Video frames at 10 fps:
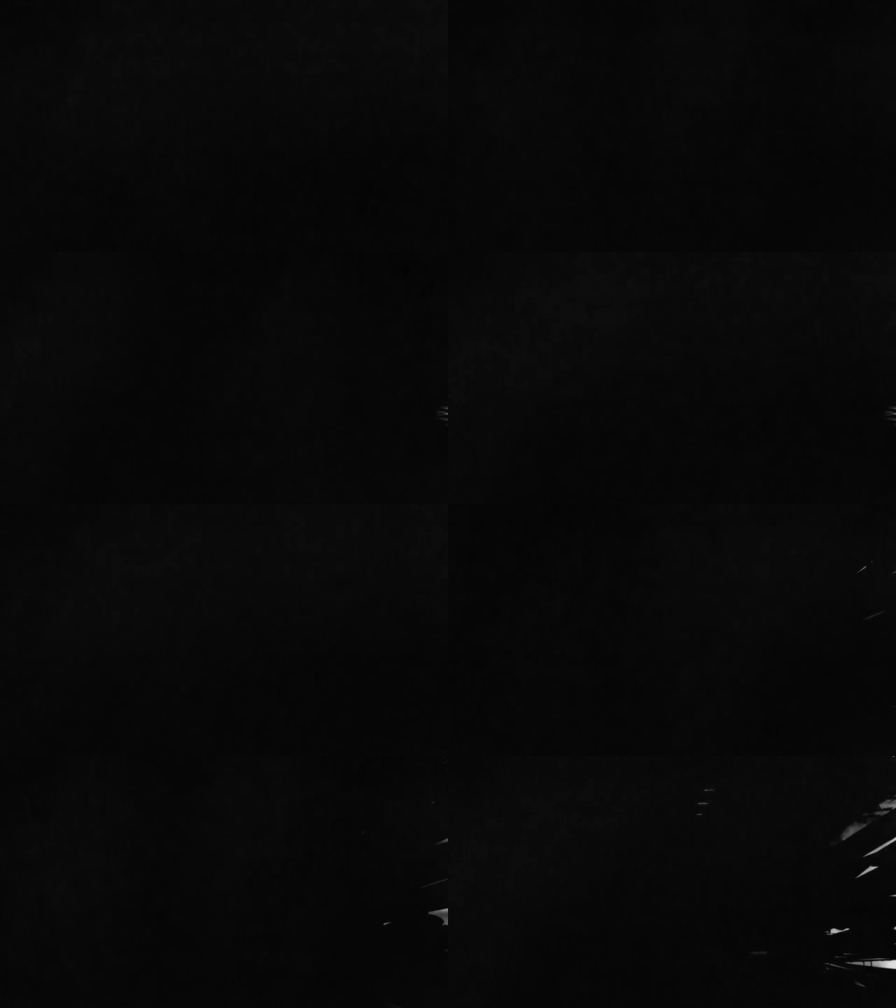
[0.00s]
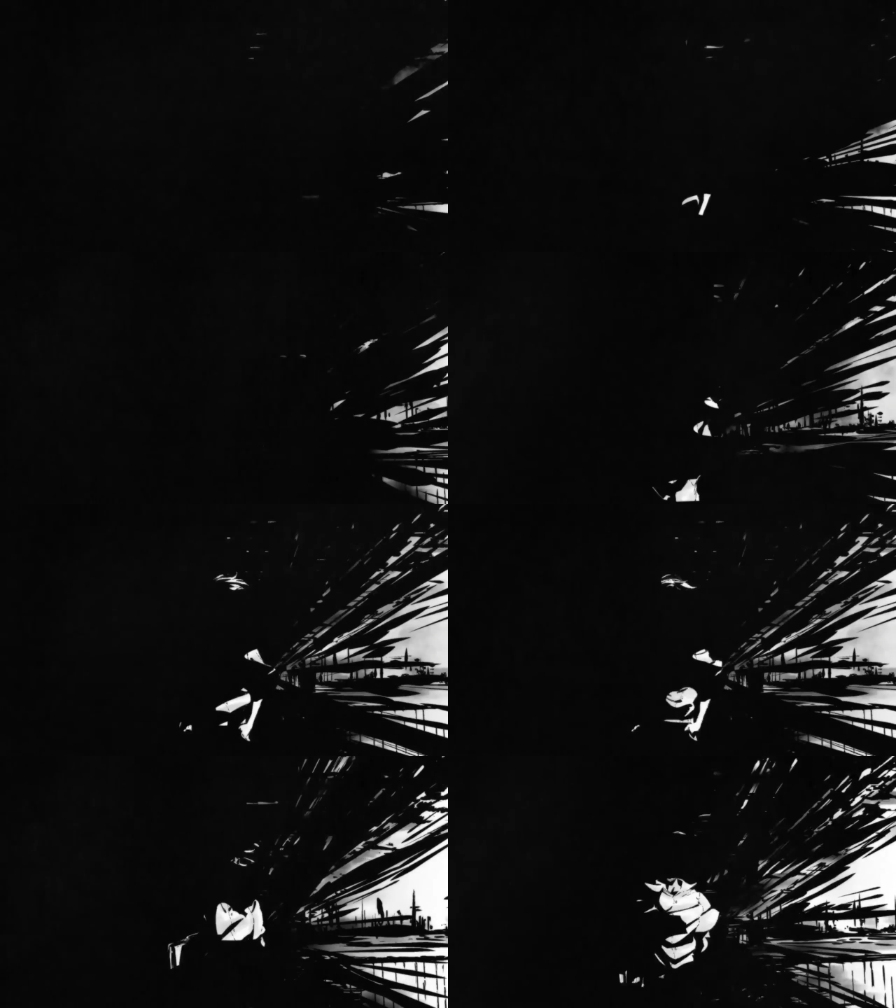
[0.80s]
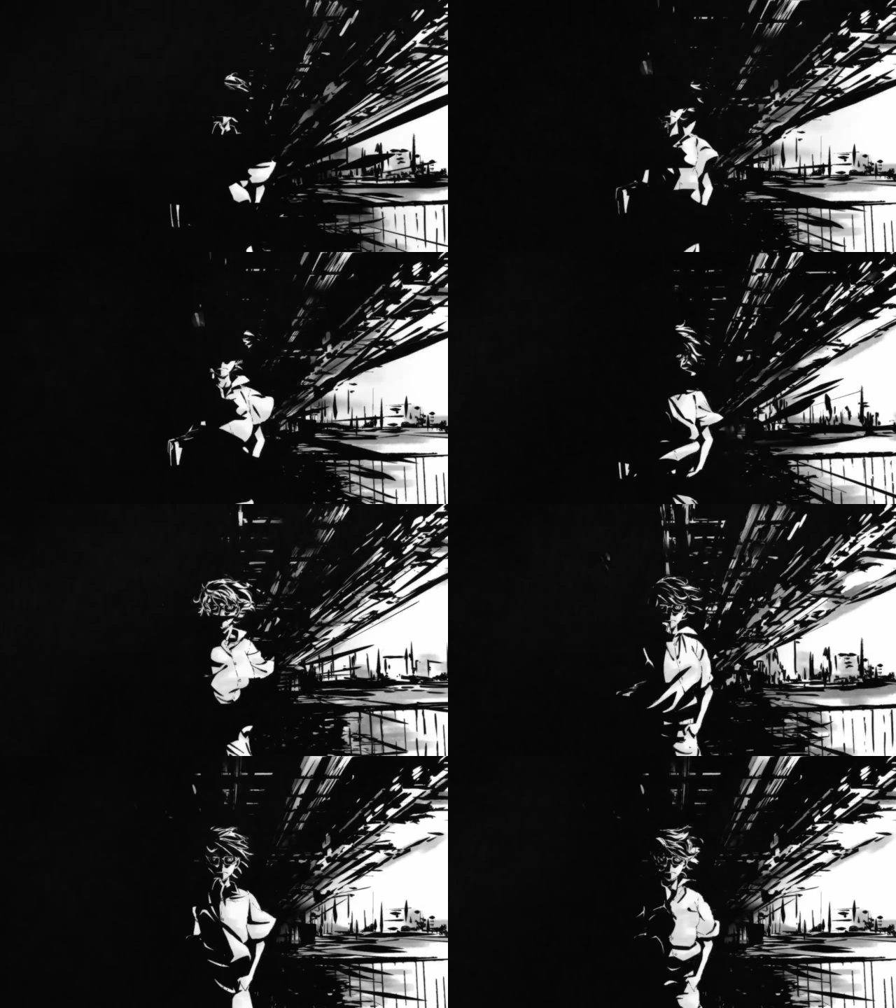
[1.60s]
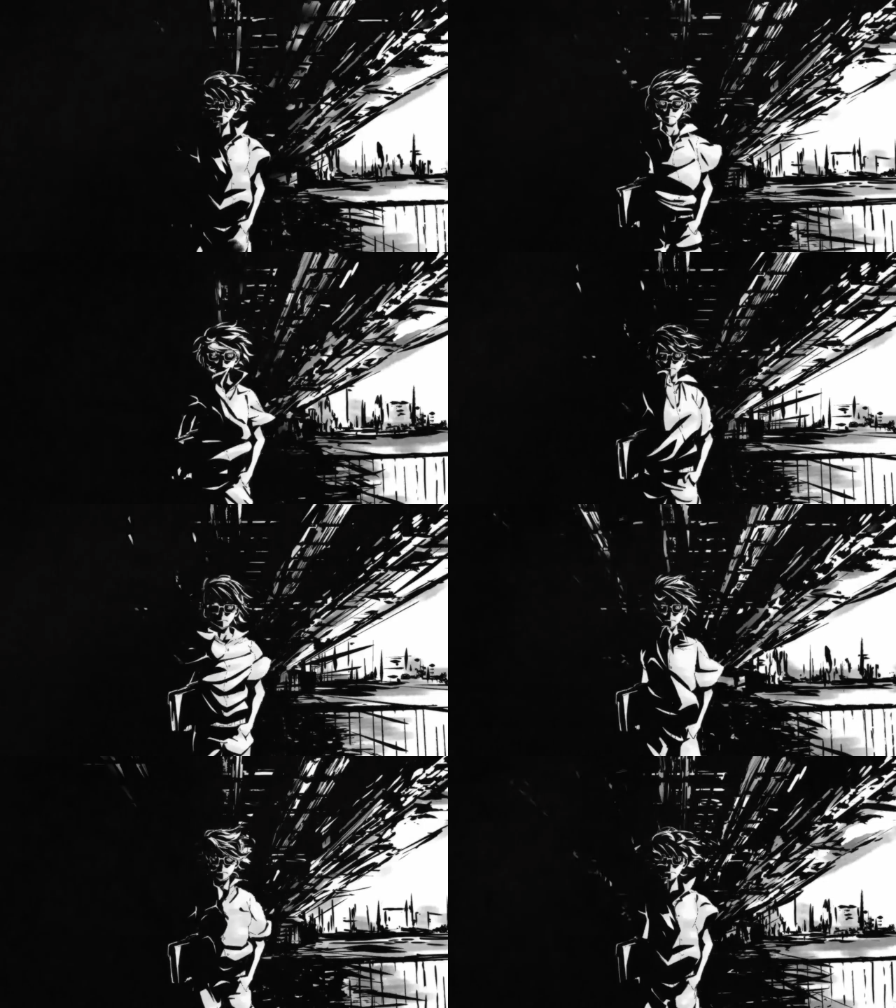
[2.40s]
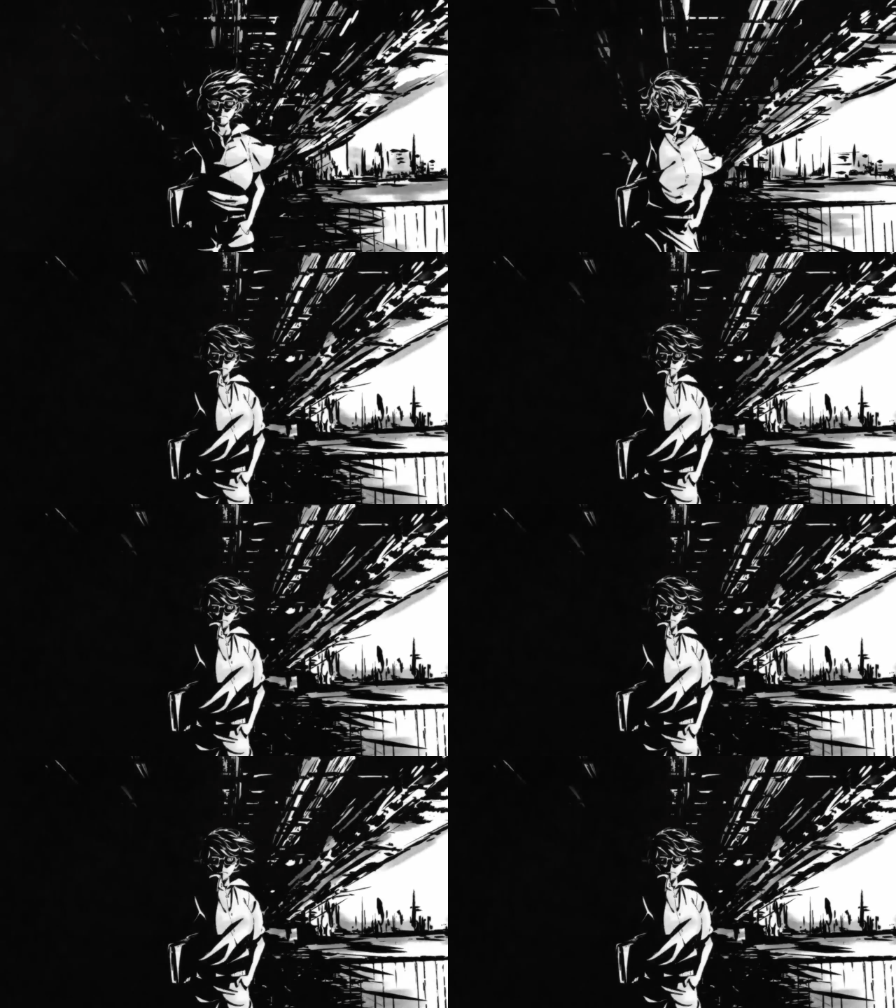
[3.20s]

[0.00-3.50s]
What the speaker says: [unreadable: no face in view]